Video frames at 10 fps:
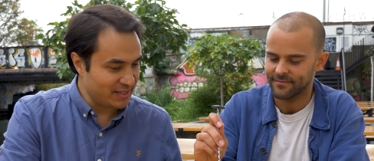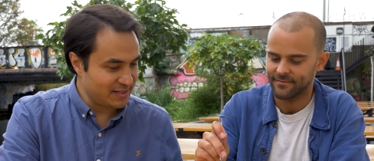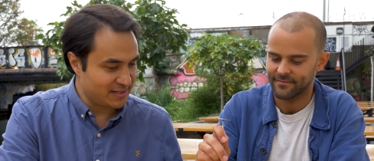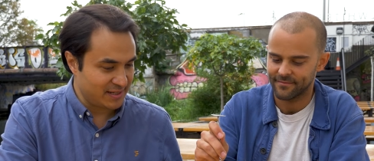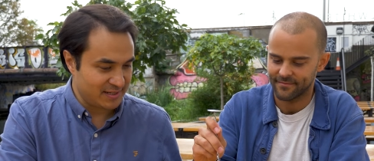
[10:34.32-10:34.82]

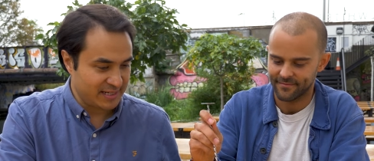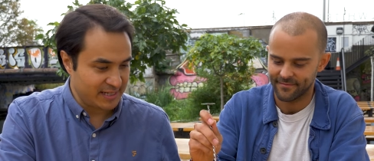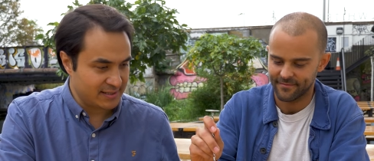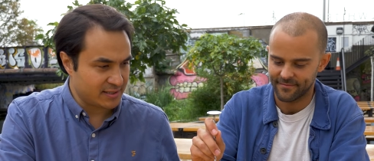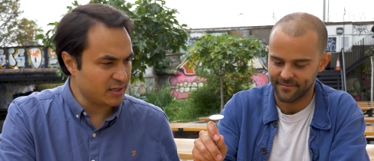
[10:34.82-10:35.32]
Speaker 1: these uh,
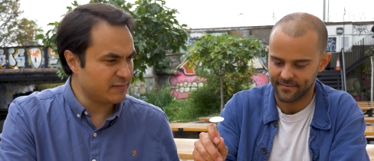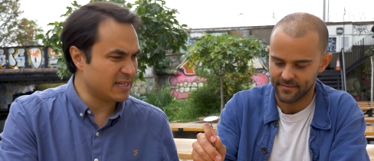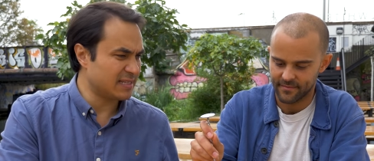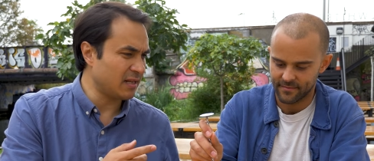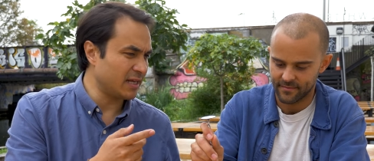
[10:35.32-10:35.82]
teas. So
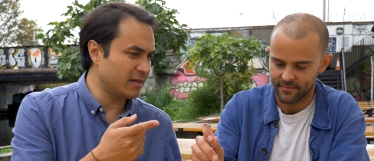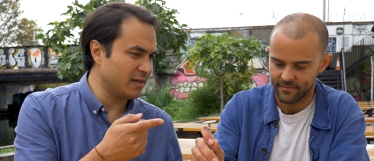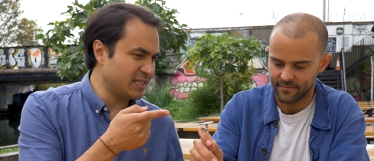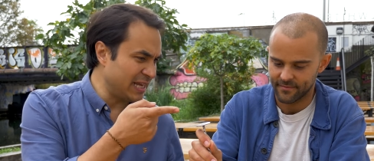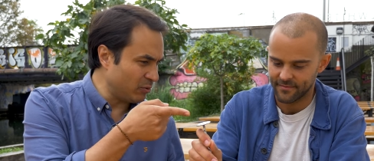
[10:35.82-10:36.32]
it's
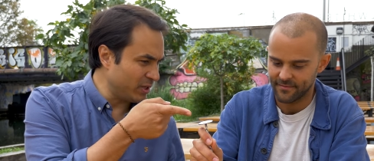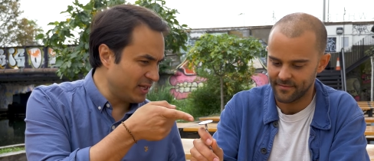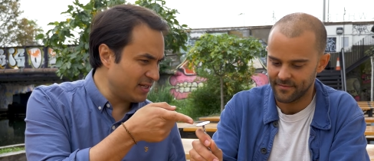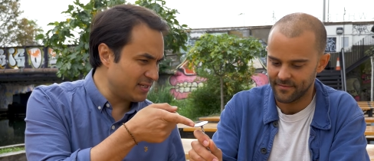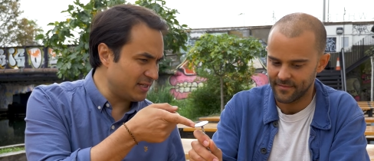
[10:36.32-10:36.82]
like a Tie
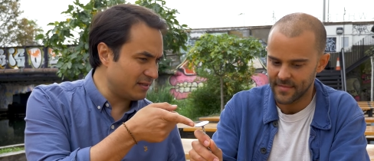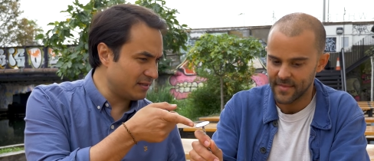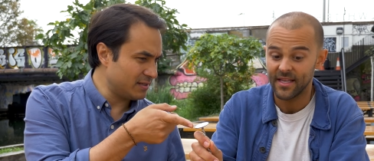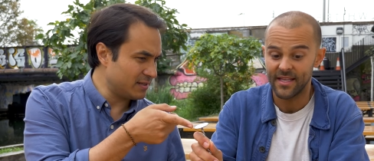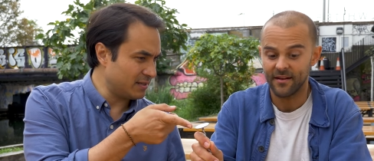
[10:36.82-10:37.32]
Yin, is it?
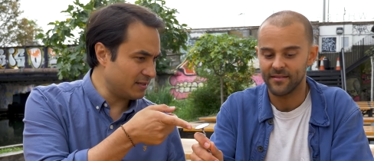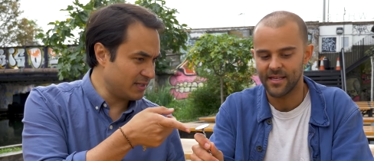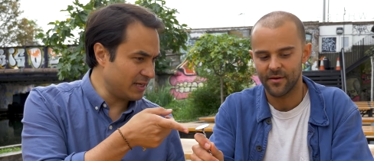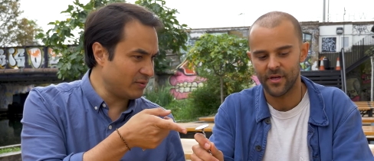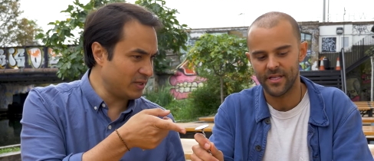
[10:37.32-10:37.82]
It's yep, a
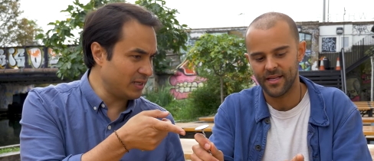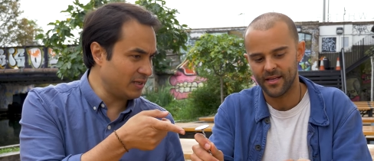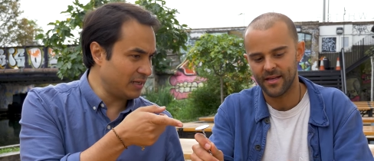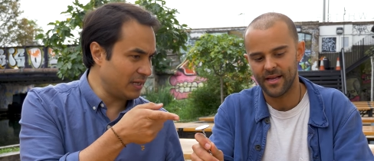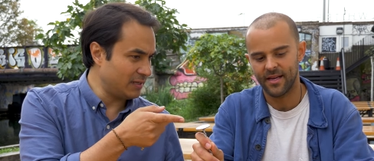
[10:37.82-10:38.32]
uh,
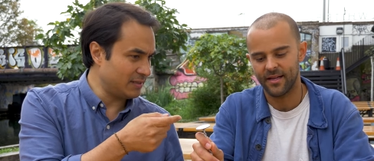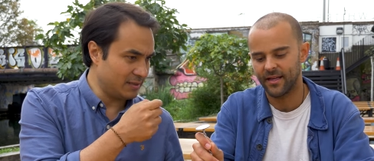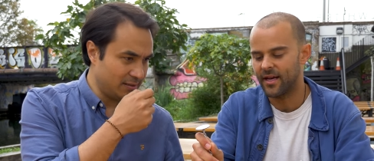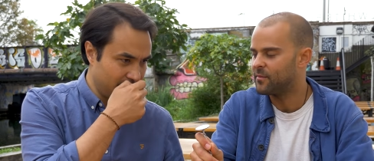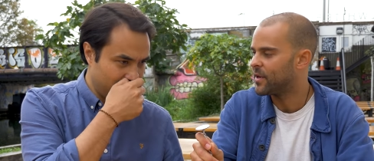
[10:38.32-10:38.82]
Tie and, and,
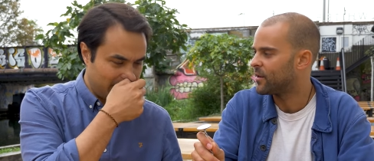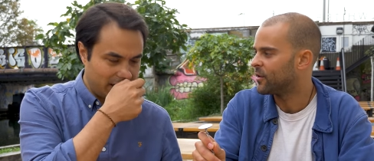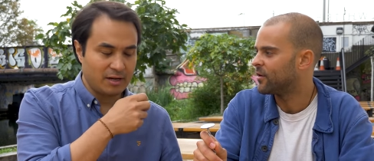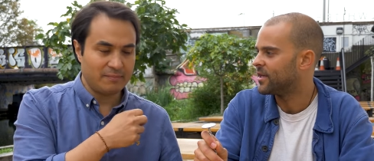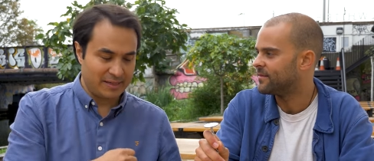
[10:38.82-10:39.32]
a,
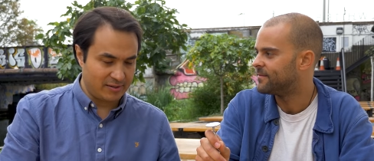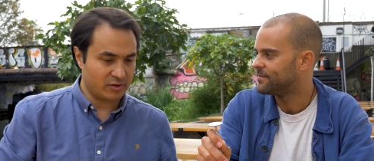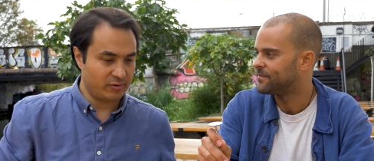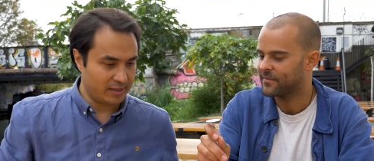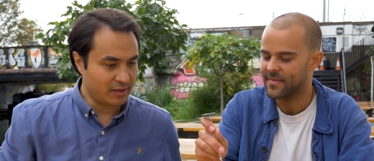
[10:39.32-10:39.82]
a
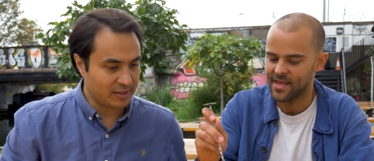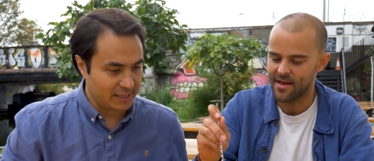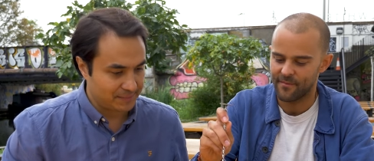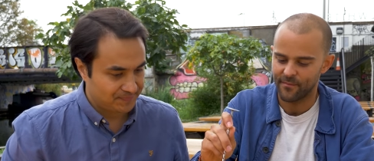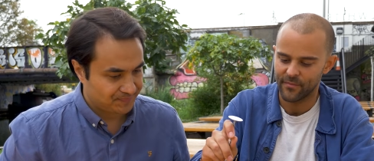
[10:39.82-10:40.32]
gunpowder green. green.
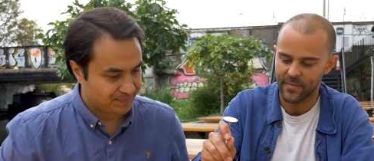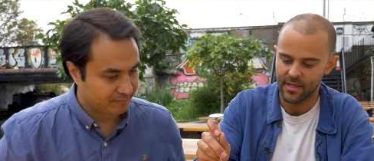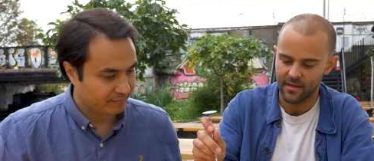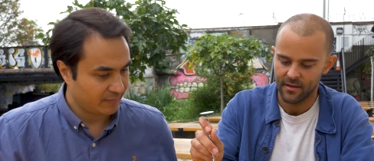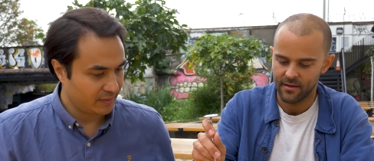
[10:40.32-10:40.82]
Speaker 2: Okay.
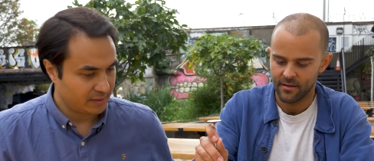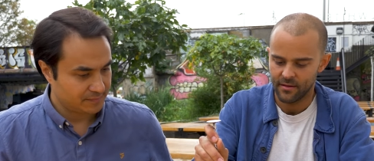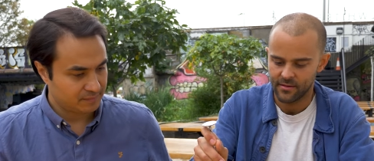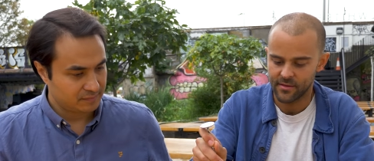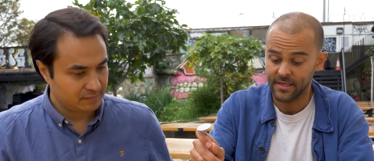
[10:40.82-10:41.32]

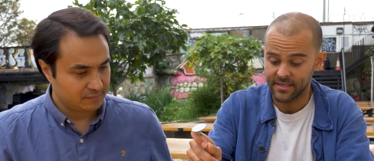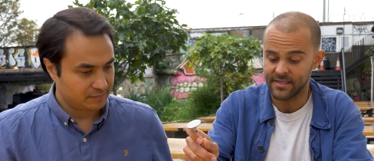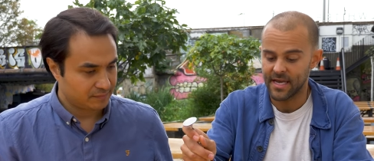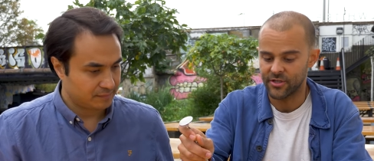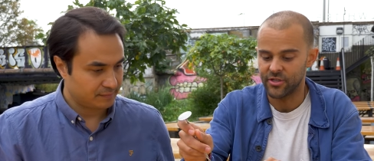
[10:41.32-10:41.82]
So
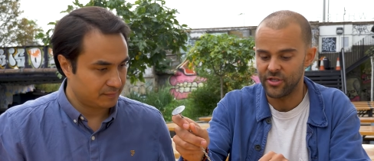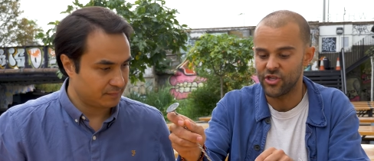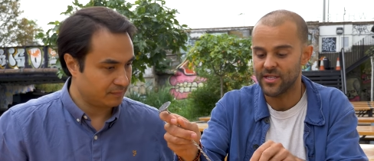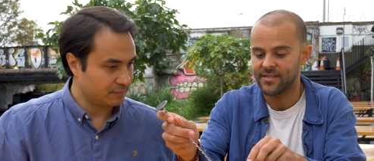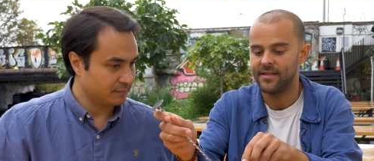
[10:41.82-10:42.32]
this is
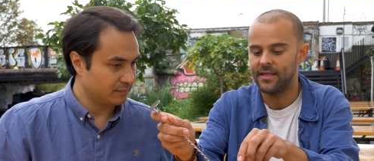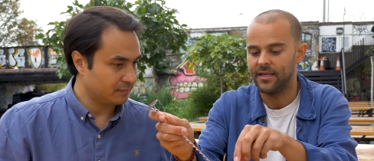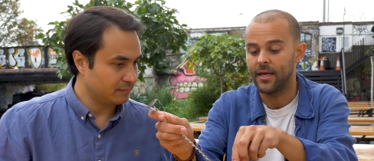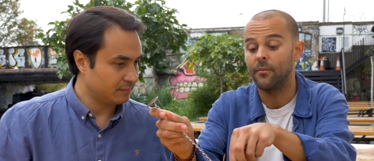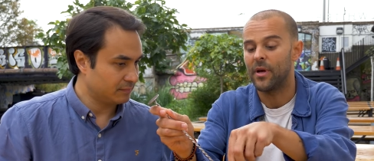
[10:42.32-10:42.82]
actually just
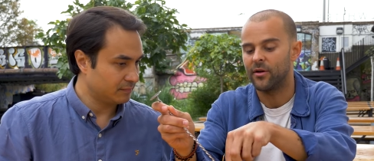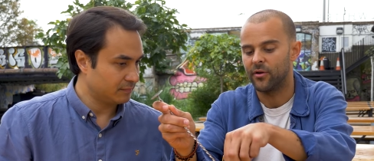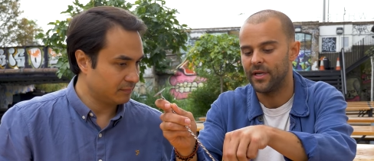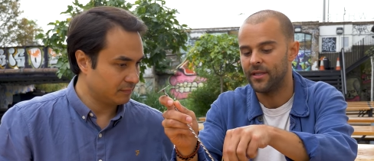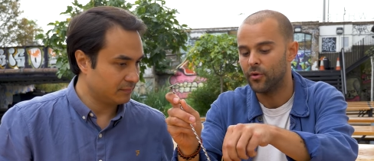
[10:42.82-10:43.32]
the
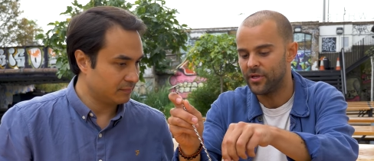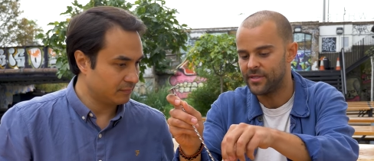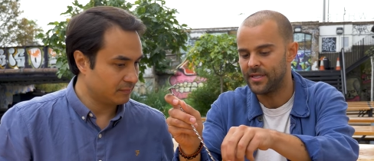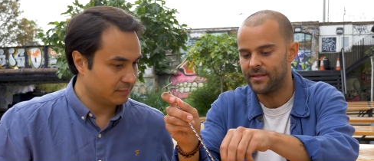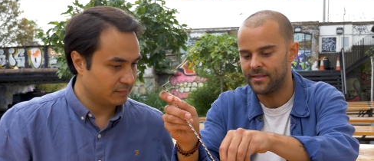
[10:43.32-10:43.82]
gunpowder green that we're
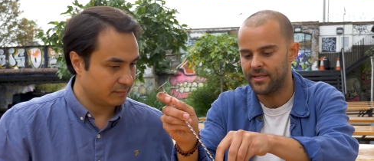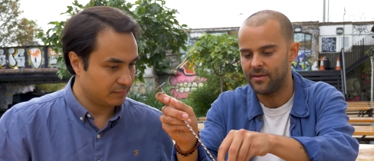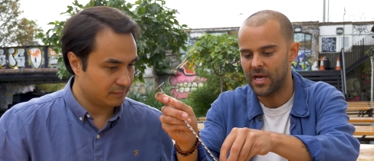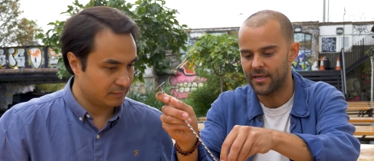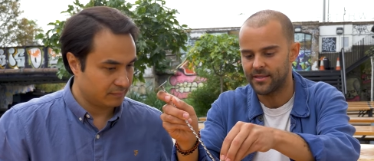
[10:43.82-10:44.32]
using in these
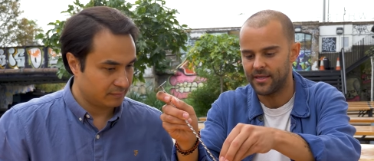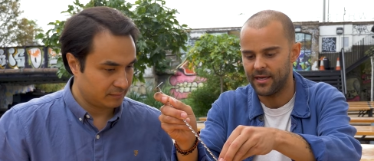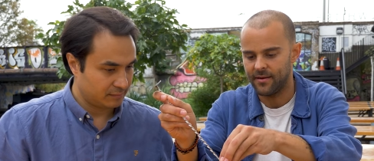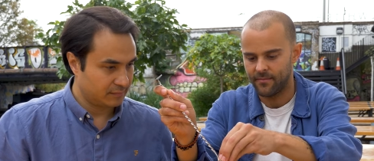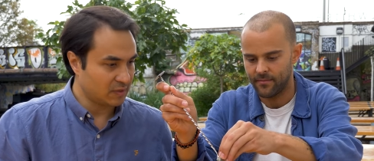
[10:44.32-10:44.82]
tea bags
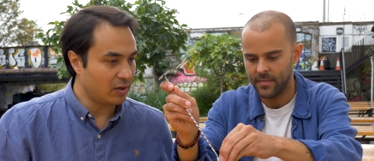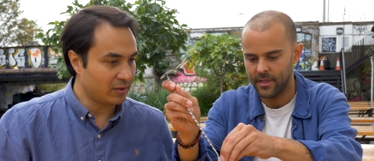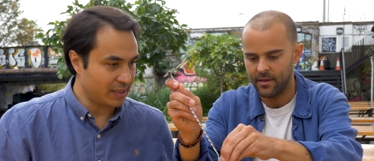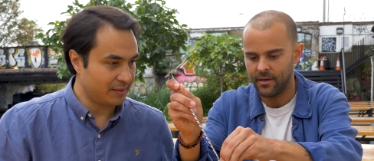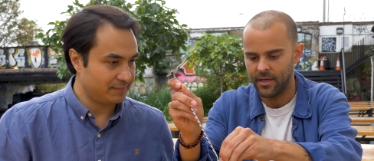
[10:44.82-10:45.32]
today.
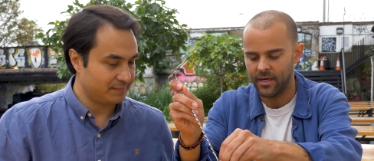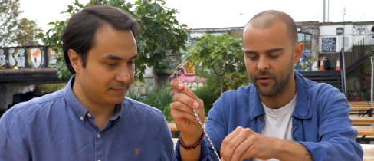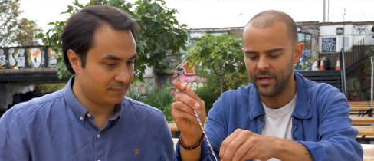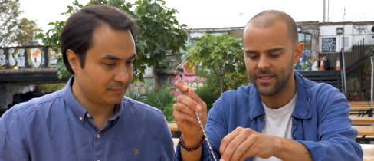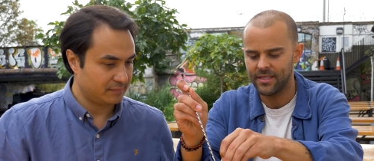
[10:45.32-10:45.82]
Okay. And
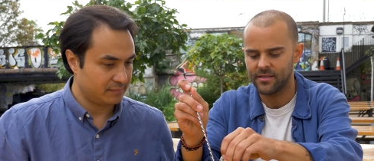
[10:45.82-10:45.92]
a green tea